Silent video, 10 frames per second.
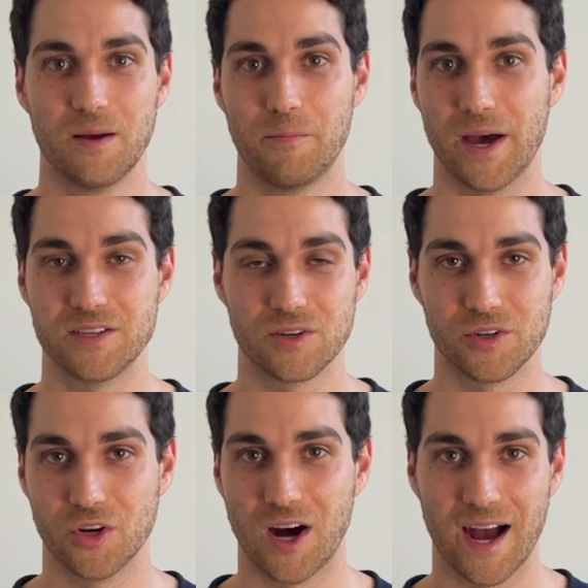based on
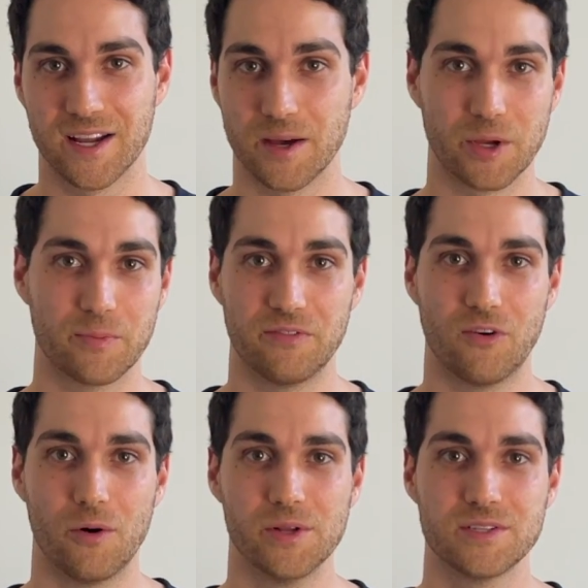your academic
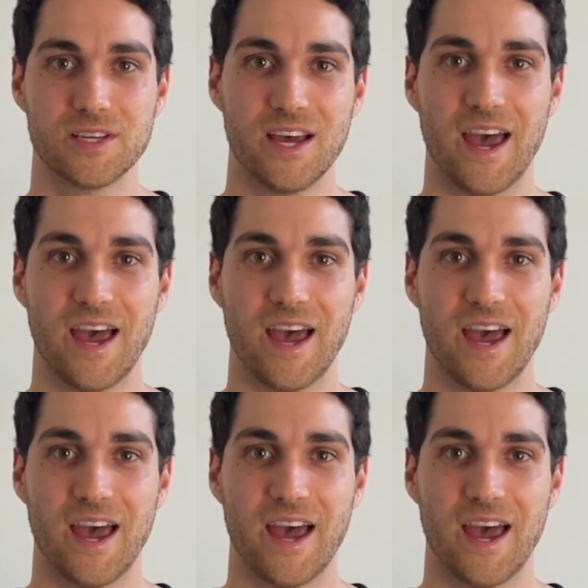performance.